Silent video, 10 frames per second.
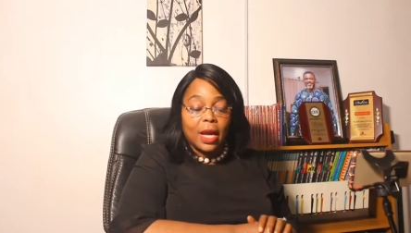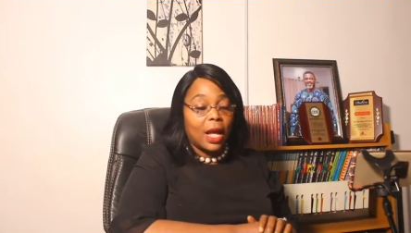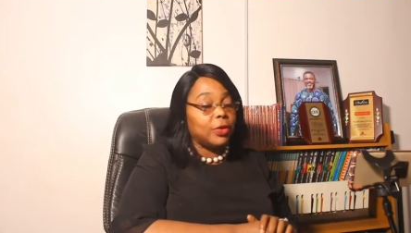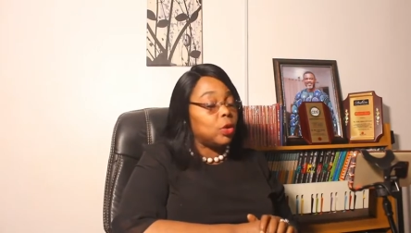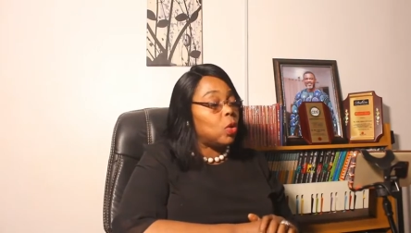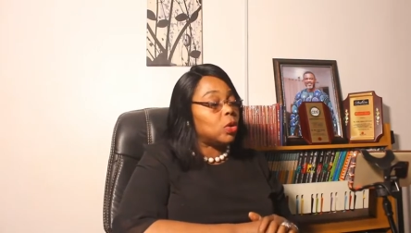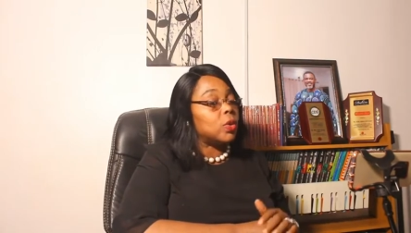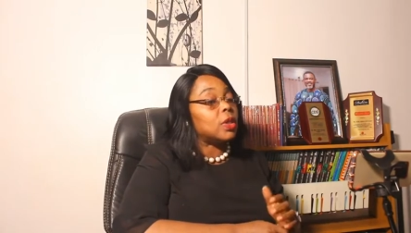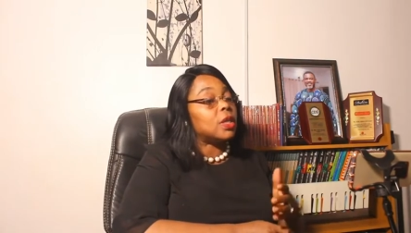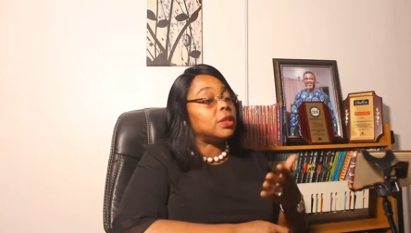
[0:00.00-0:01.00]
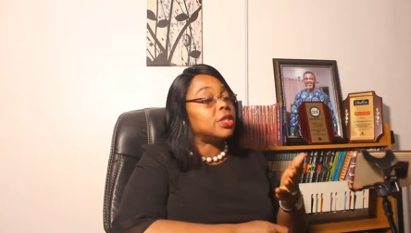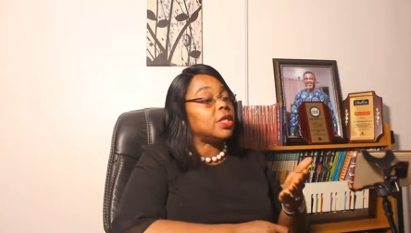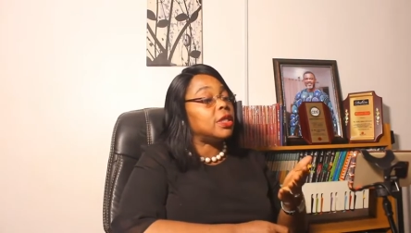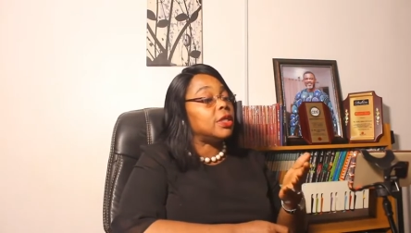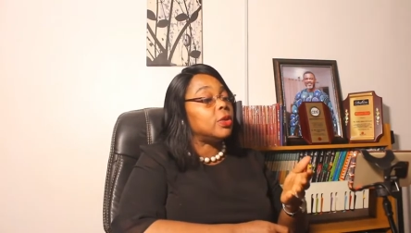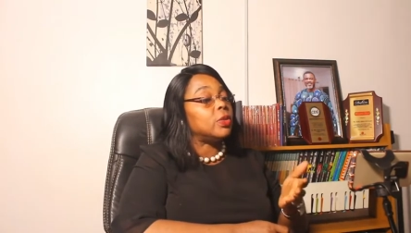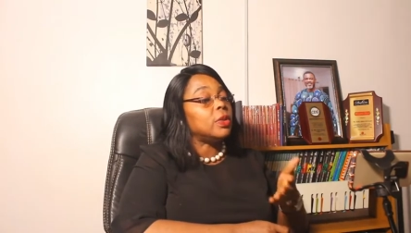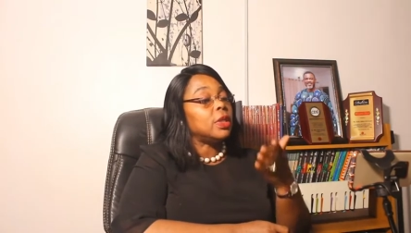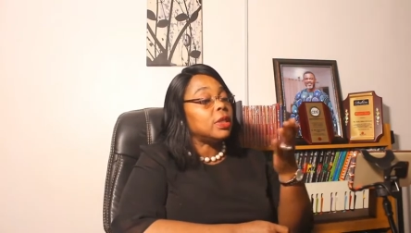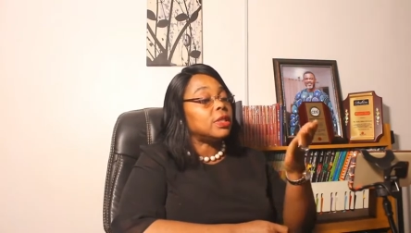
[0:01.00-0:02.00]
And the Lord will
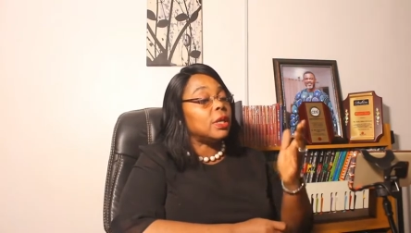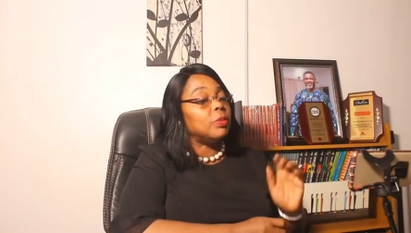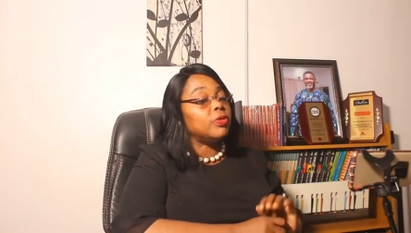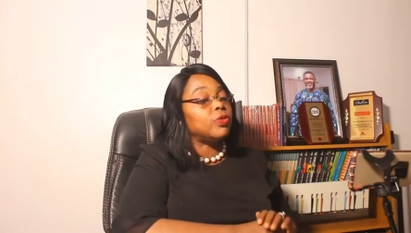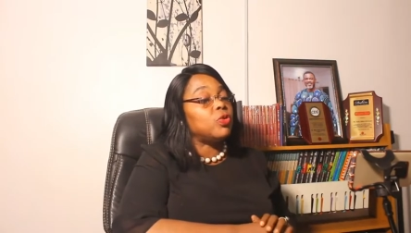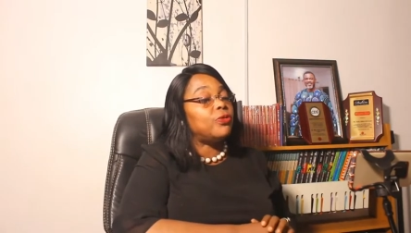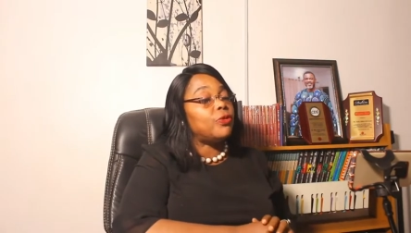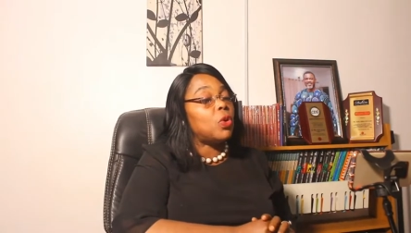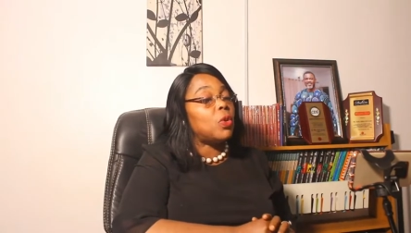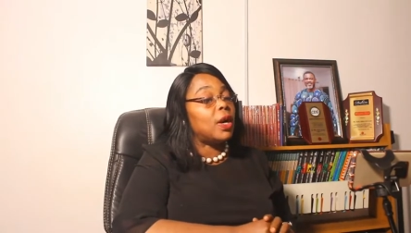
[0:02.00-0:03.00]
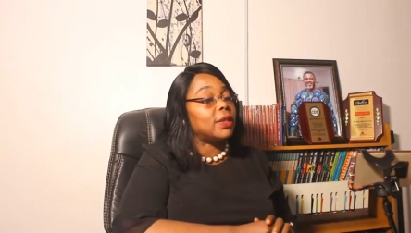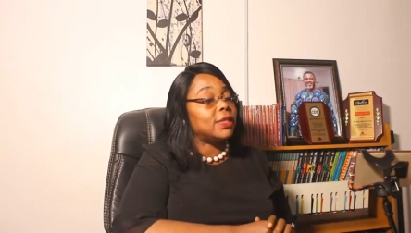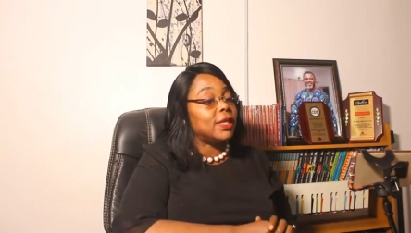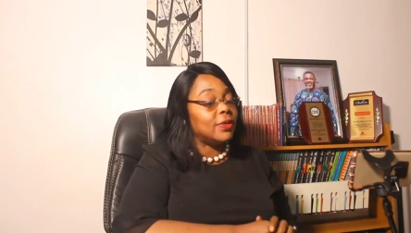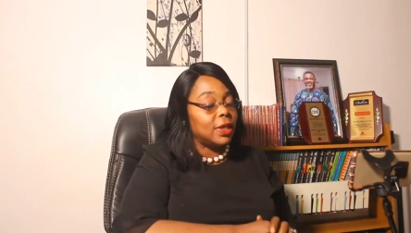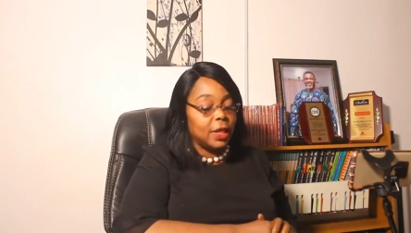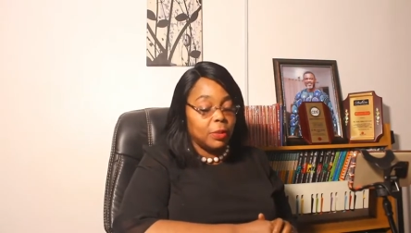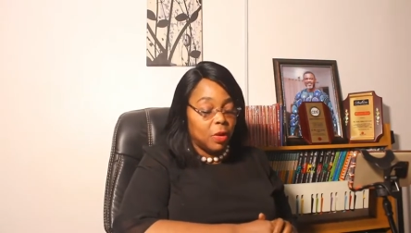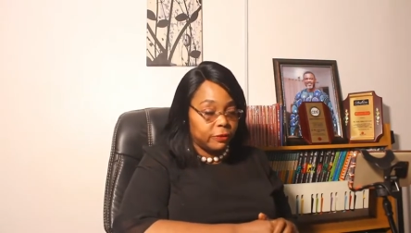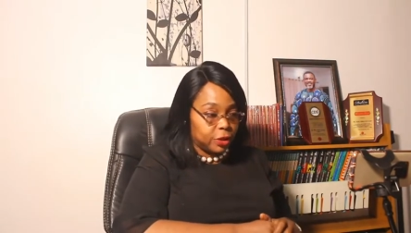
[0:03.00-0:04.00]
continue to move you forward in the
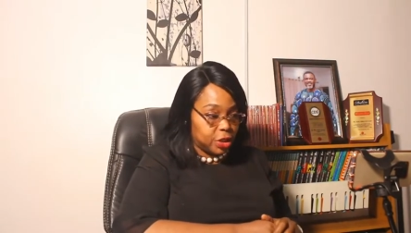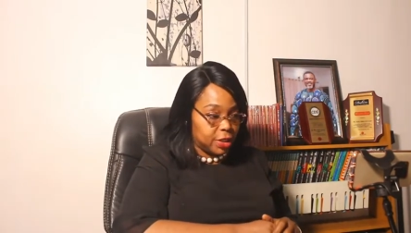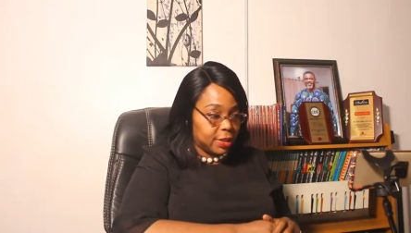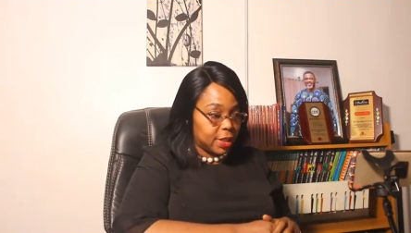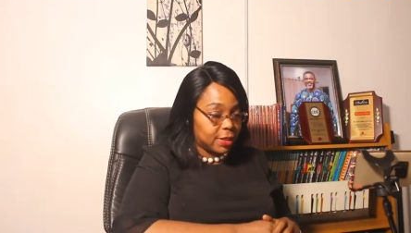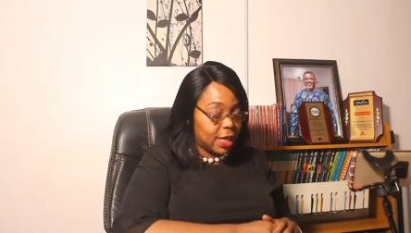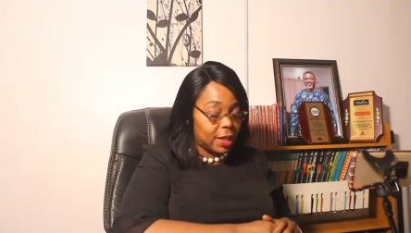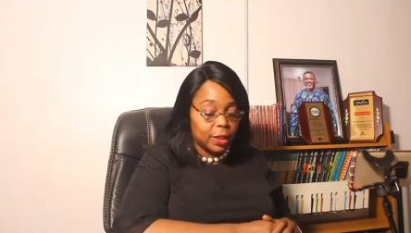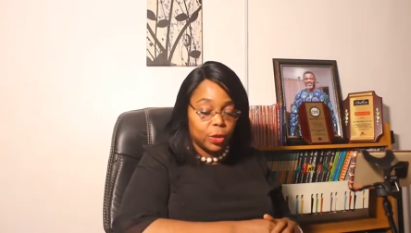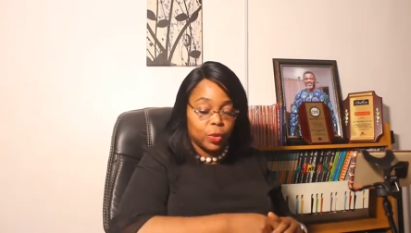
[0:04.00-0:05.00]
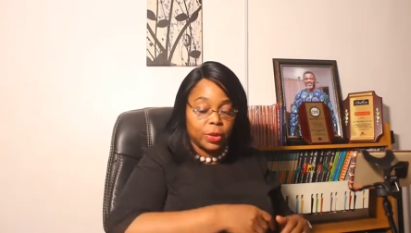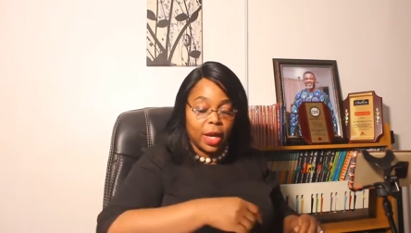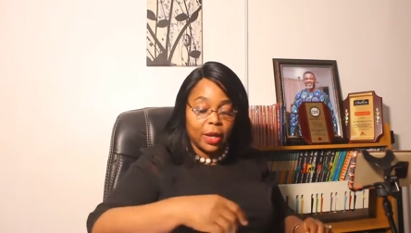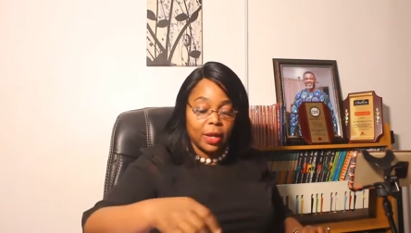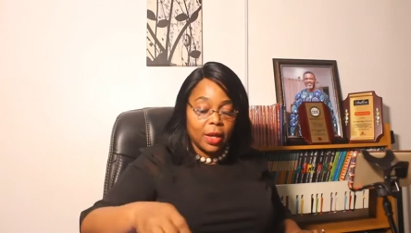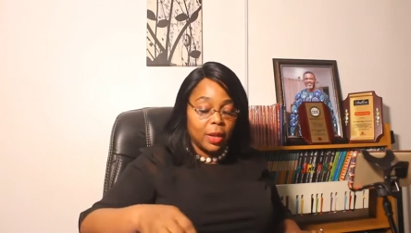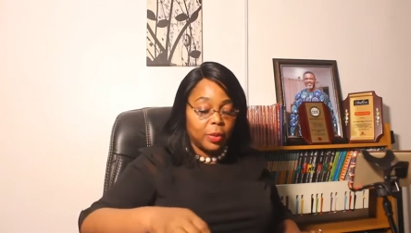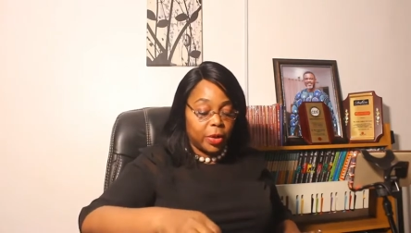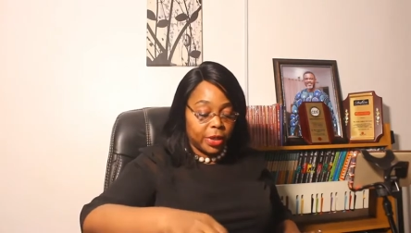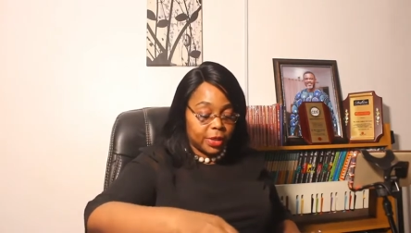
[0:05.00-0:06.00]
name of Jesus. Hallelujah.
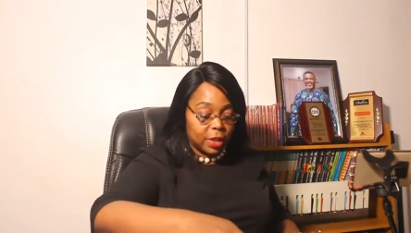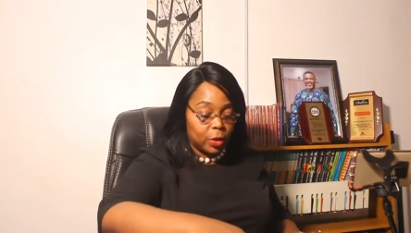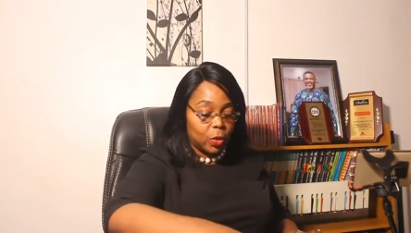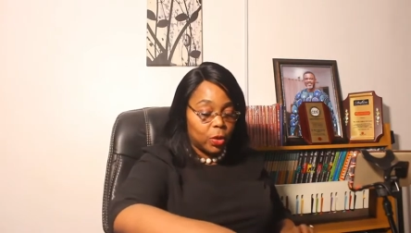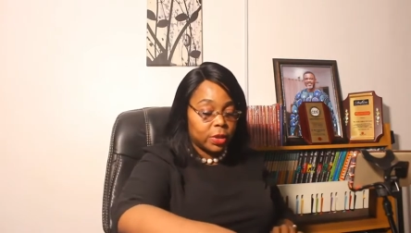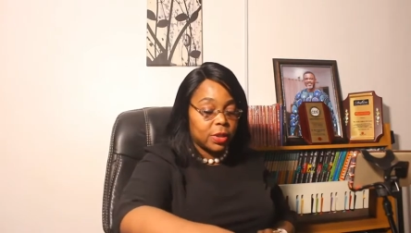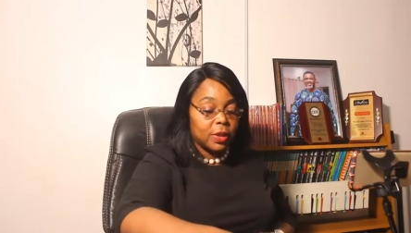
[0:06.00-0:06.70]
Praise the Lord.